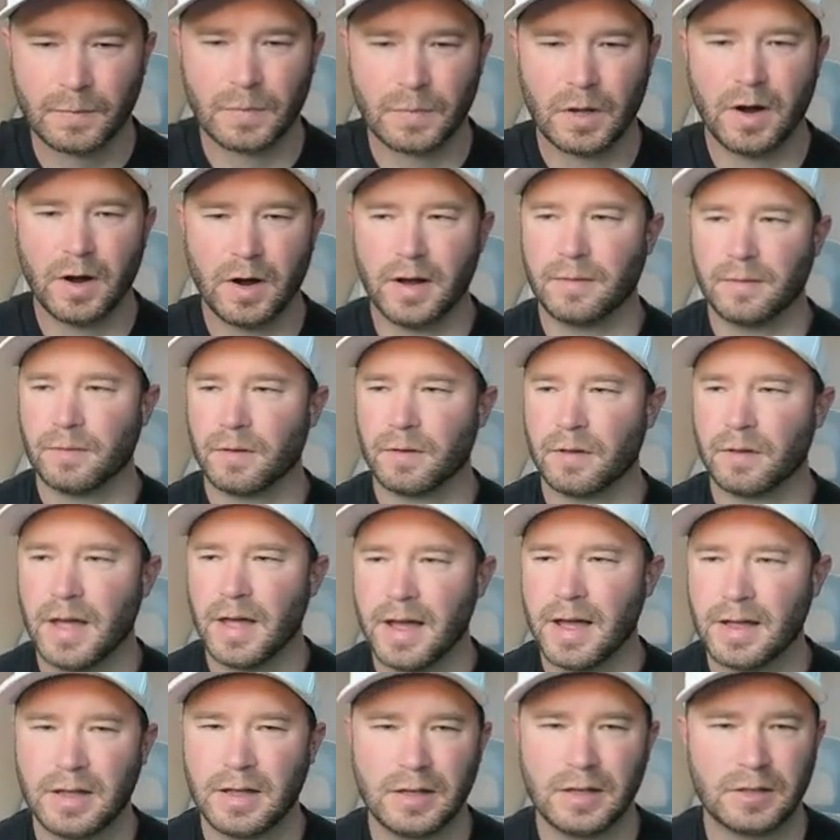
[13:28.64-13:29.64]
All right,
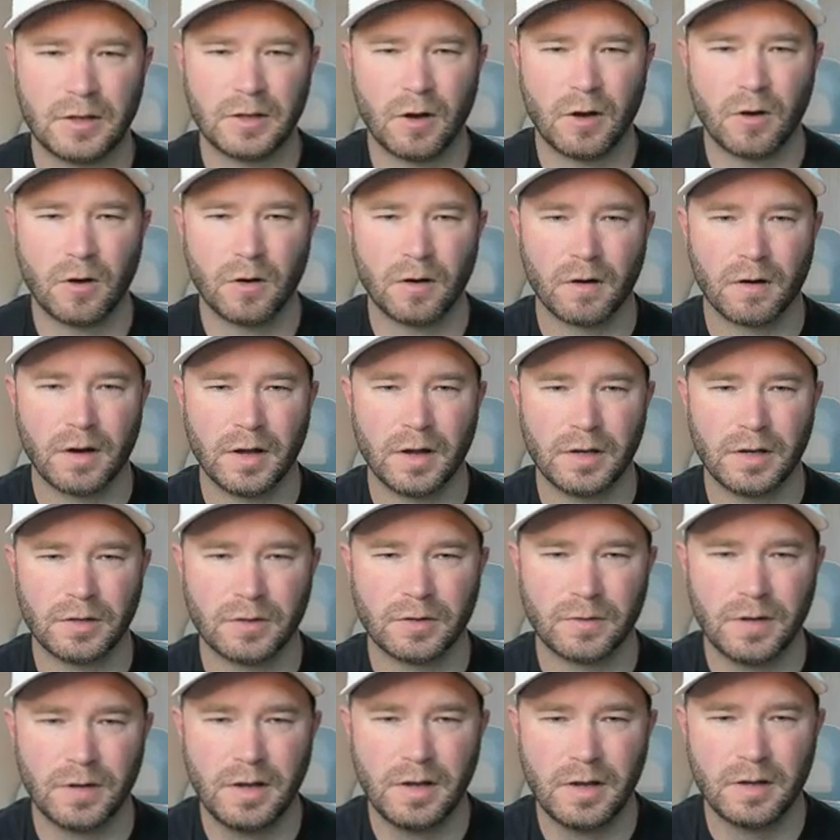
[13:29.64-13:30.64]
that is our
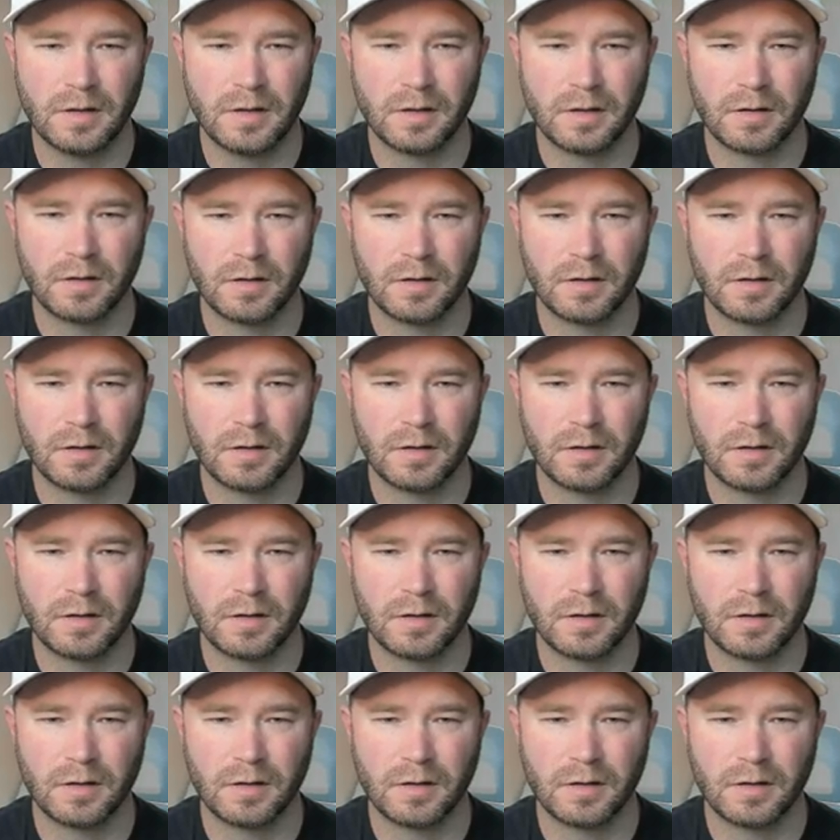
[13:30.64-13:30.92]
entry